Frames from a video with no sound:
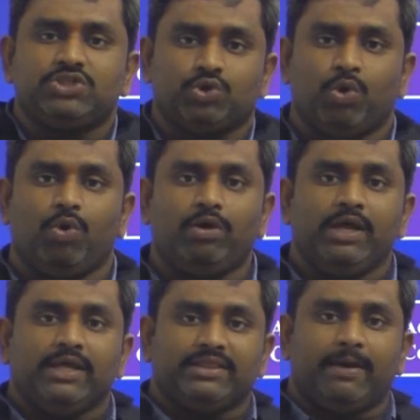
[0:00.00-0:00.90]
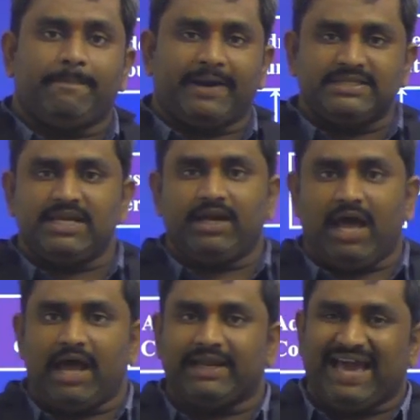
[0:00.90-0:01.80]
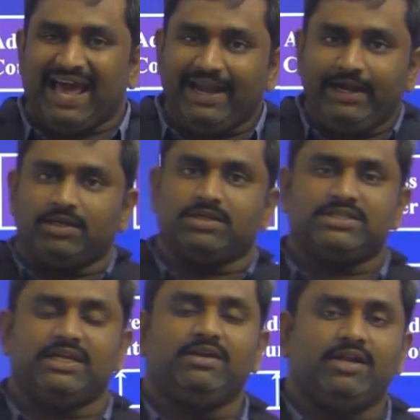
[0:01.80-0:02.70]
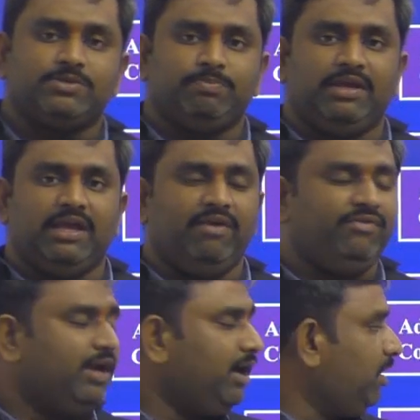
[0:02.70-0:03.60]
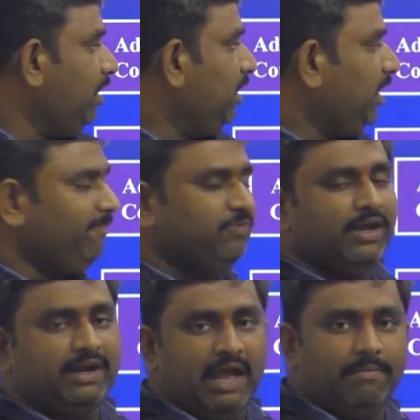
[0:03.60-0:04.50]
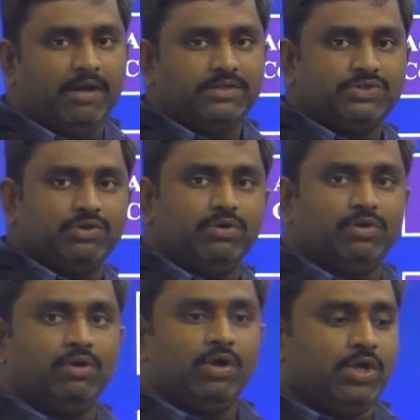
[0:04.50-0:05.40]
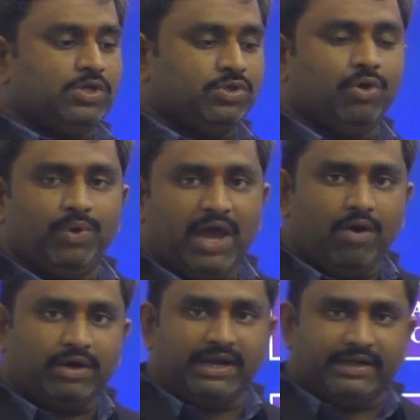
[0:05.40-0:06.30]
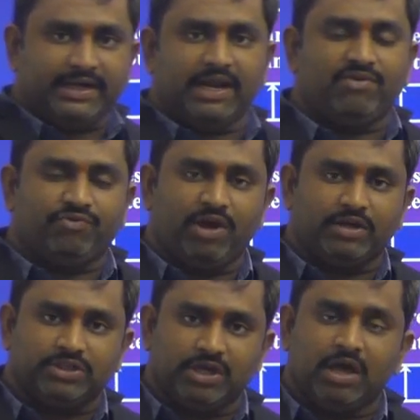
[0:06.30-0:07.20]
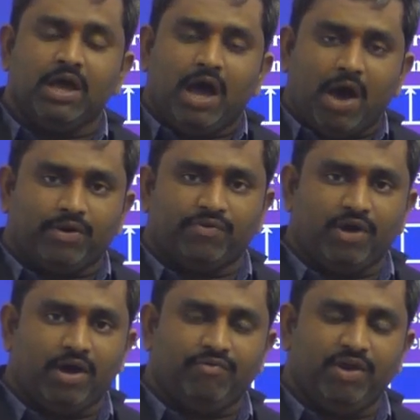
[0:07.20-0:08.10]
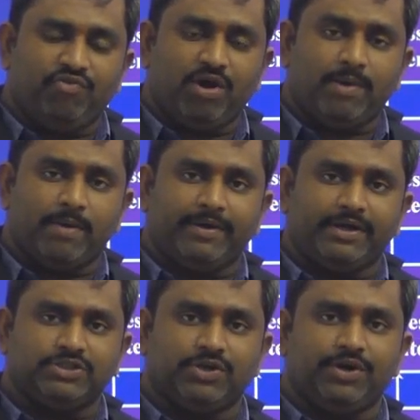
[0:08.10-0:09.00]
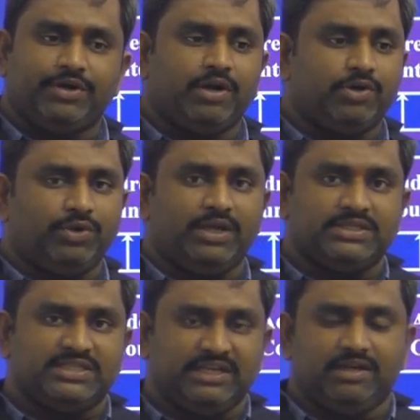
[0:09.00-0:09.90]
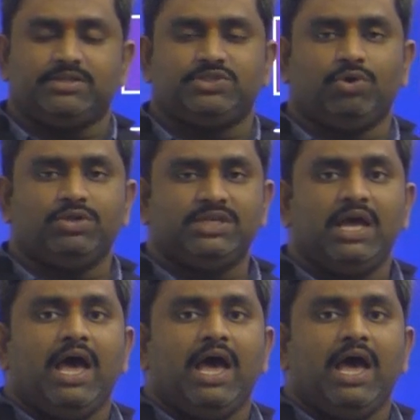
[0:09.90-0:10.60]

store the present or current signals behavior in the RAM also. So we have connected our function, our waveform arbitrary generator to a signal source